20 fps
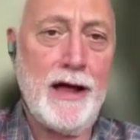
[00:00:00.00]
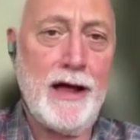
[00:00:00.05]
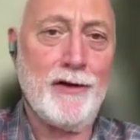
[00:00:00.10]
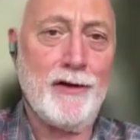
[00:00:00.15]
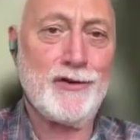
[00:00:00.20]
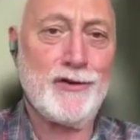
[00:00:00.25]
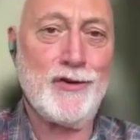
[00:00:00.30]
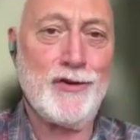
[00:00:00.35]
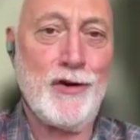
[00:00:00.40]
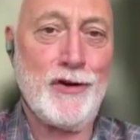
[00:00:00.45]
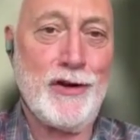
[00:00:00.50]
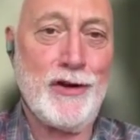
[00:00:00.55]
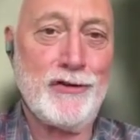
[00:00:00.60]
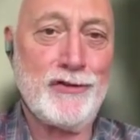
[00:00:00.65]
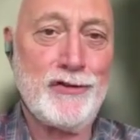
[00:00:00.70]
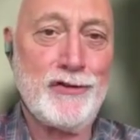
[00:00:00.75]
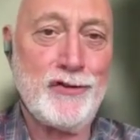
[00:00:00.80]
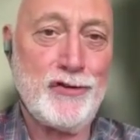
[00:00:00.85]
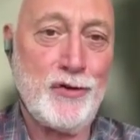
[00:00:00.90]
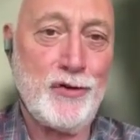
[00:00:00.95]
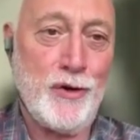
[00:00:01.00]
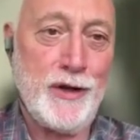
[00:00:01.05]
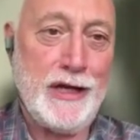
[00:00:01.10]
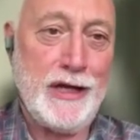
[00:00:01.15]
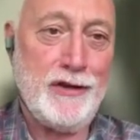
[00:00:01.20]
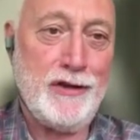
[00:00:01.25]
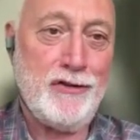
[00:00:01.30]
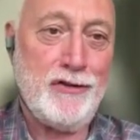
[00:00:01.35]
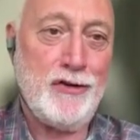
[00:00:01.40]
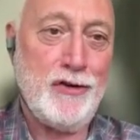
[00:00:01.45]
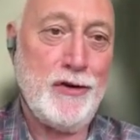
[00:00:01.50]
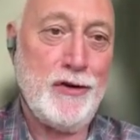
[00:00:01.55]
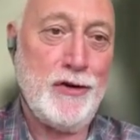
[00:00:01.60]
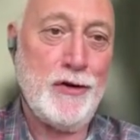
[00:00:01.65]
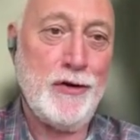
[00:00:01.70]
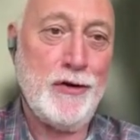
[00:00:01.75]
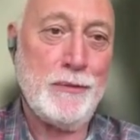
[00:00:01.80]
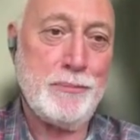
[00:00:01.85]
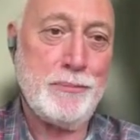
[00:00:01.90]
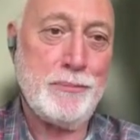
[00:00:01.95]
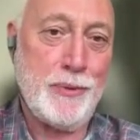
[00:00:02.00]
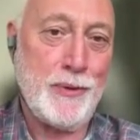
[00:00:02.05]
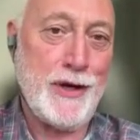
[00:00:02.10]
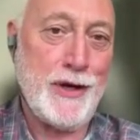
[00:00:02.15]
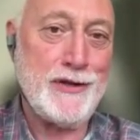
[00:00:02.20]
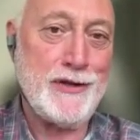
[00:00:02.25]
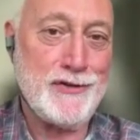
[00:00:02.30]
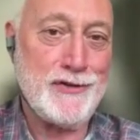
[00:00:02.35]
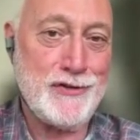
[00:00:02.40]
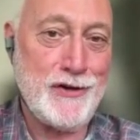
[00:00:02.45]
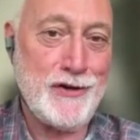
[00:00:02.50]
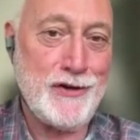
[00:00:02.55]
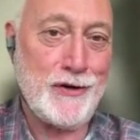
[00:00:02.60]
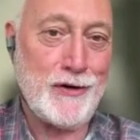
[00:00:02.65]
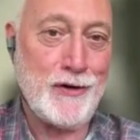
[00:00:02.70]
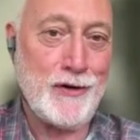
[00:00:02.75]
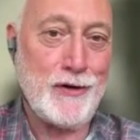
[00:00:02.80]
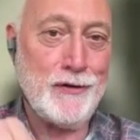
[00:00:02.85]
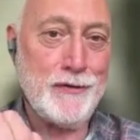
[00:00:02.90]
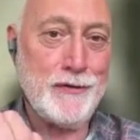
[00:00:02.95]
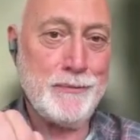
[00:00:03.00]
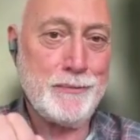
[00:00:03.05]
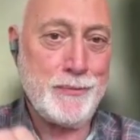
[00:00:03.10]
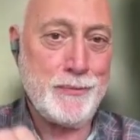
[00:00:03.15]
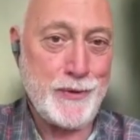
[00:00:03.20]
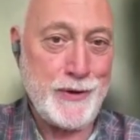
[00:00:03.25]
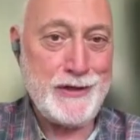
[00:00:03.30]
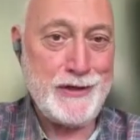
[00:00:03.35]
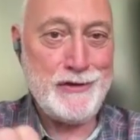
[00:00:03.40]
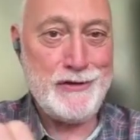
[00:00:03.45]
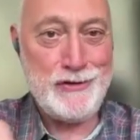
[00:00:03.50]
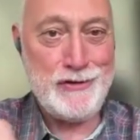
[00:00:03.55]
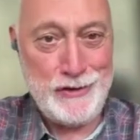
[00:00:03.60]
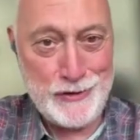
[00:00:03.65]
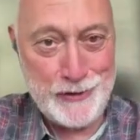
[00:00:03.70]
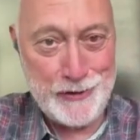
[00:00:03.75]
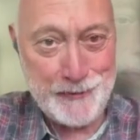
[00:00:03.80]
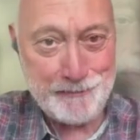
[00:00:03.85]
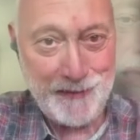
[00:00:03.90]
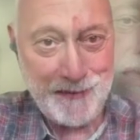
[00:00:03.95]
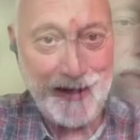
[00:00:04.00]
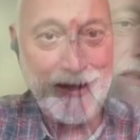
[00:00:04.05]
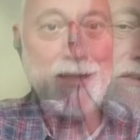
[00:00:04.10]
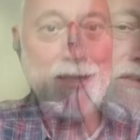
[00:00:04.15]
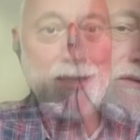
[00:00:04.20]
also known as 22.0.2.